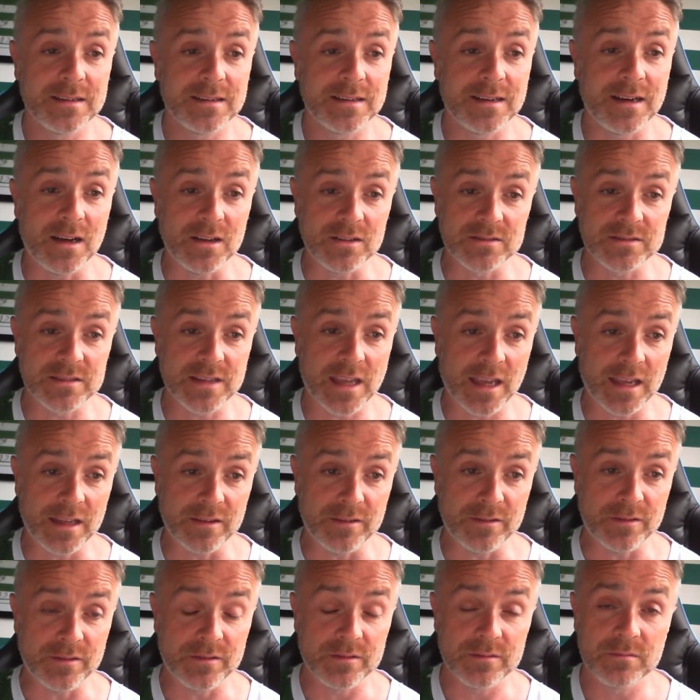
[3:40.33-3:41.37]
us
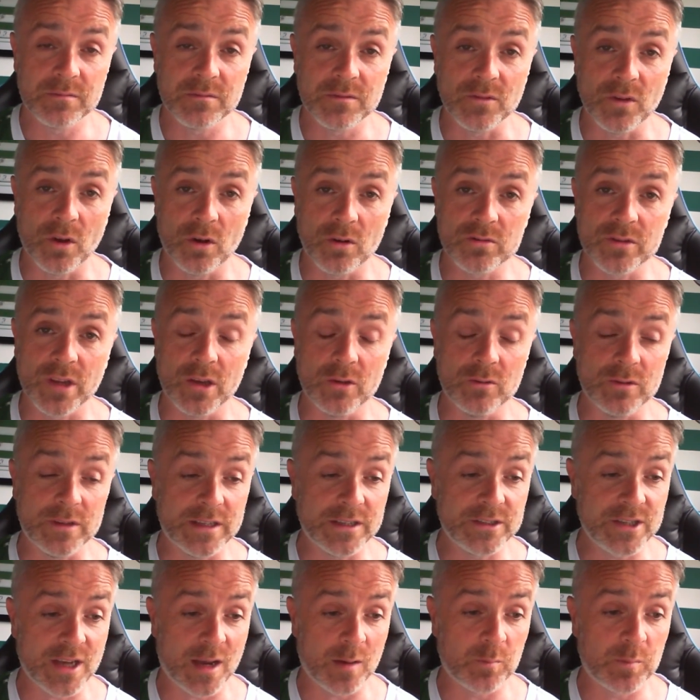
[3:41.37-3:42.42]
getting knocked out of the
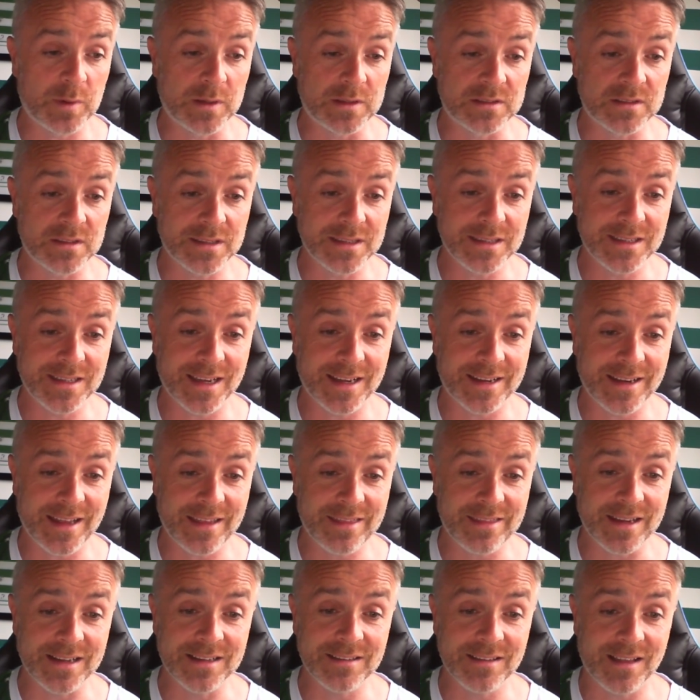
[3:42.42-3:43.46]
Champions League, and I
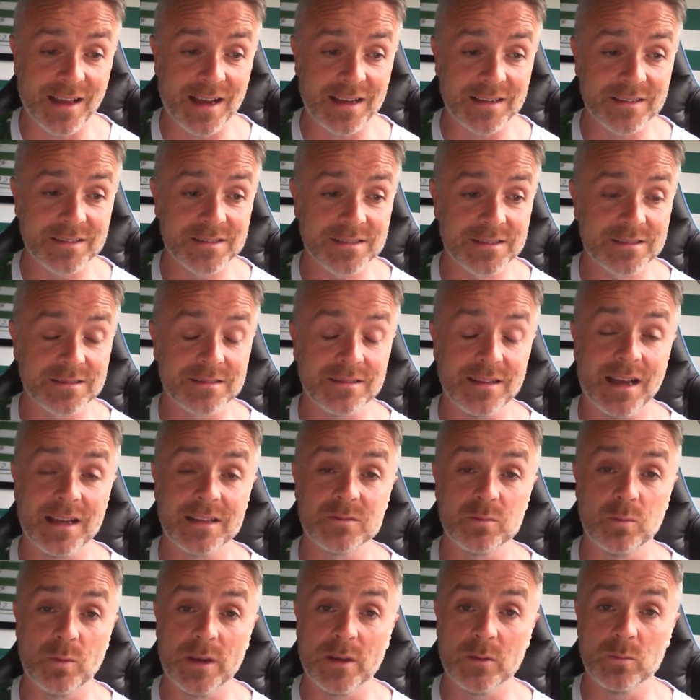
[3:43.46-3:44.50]
think that's
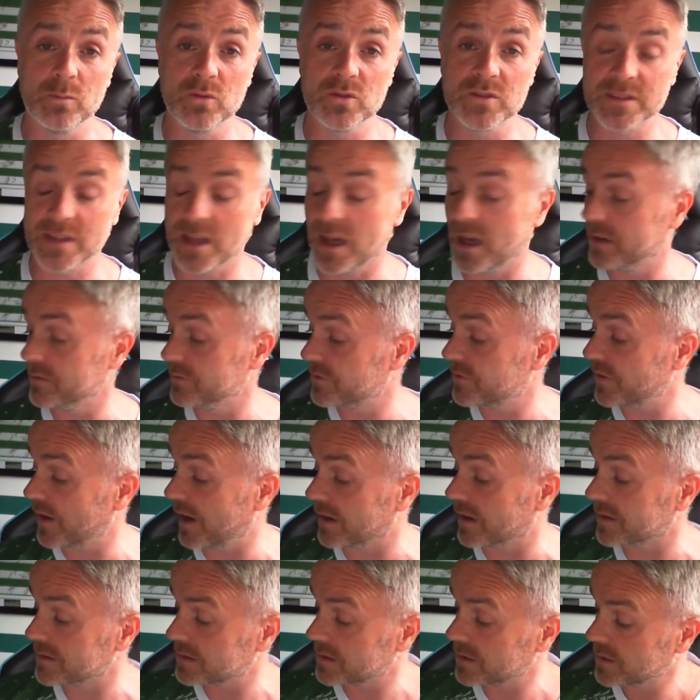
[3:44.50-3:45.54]
where we'll start. In
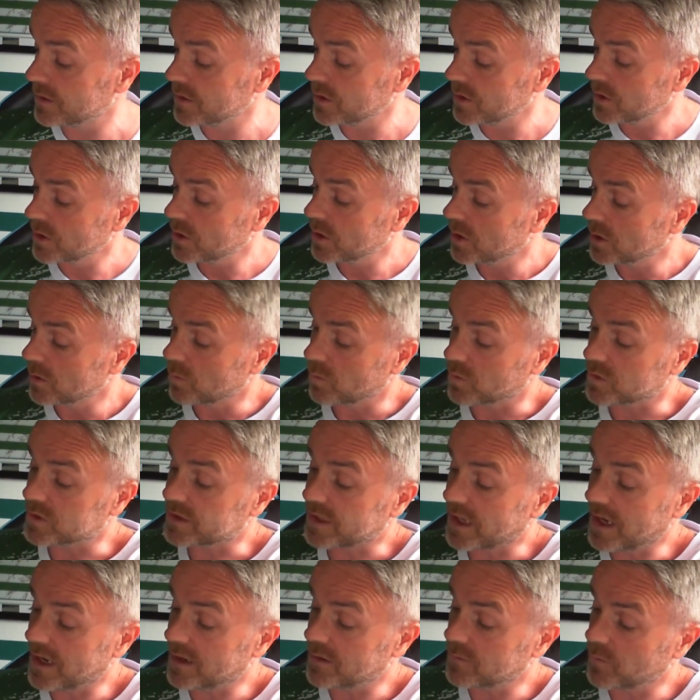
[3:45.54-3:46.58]
fact, we'll
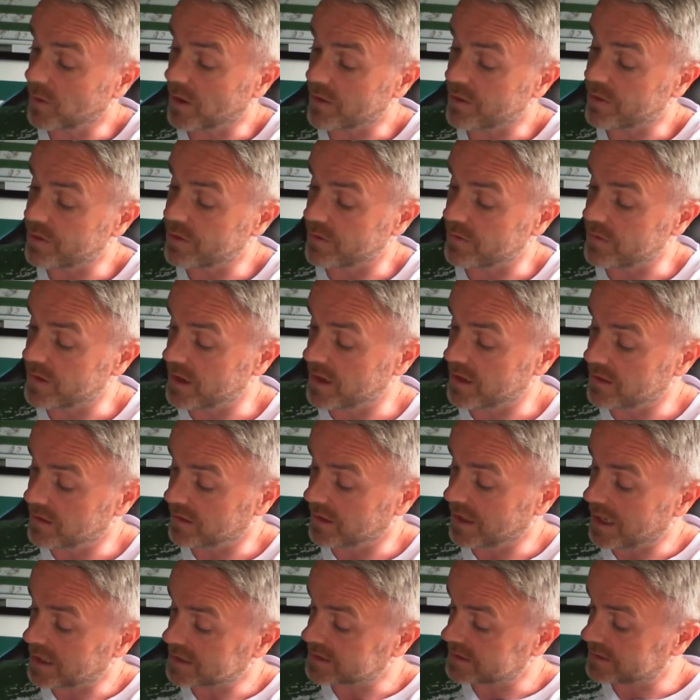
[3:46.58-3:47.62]
start with the
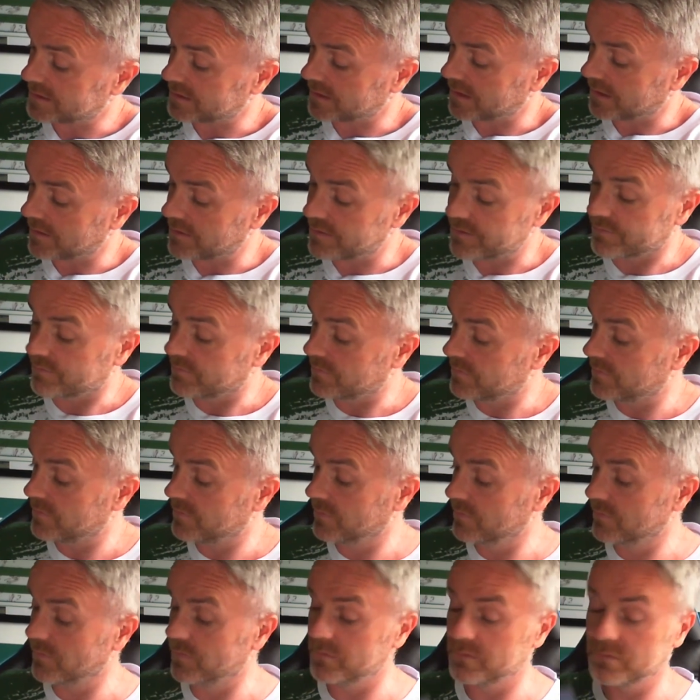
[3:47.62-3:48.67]
last
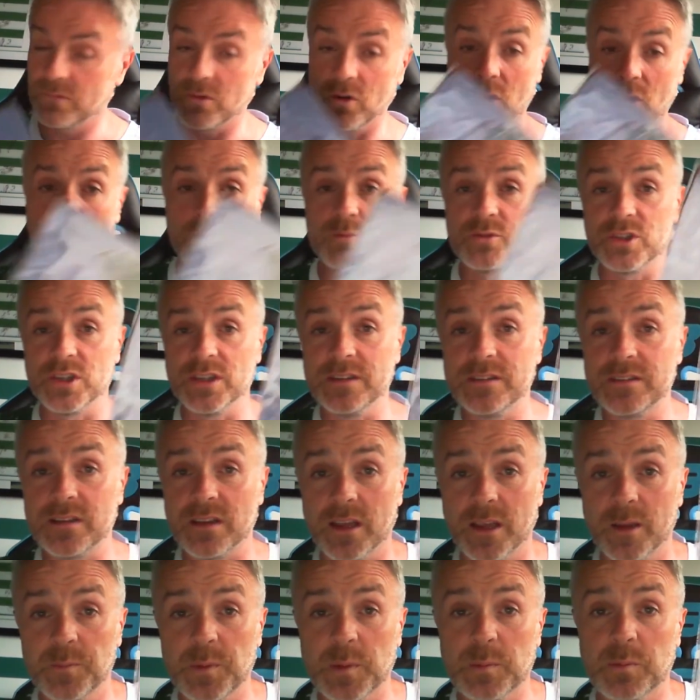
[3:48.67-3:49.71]
option to
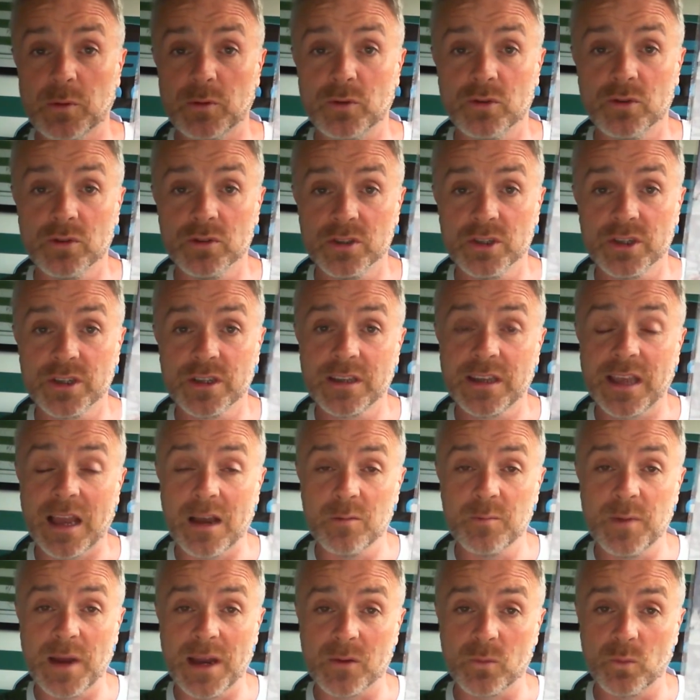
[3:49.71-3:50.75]
let people know. Look,
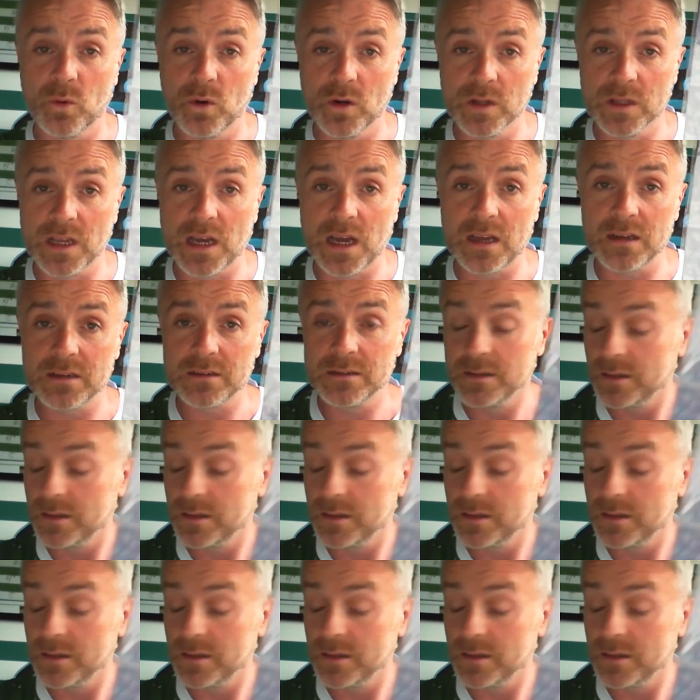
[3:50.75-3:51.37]
Calmac Wallet,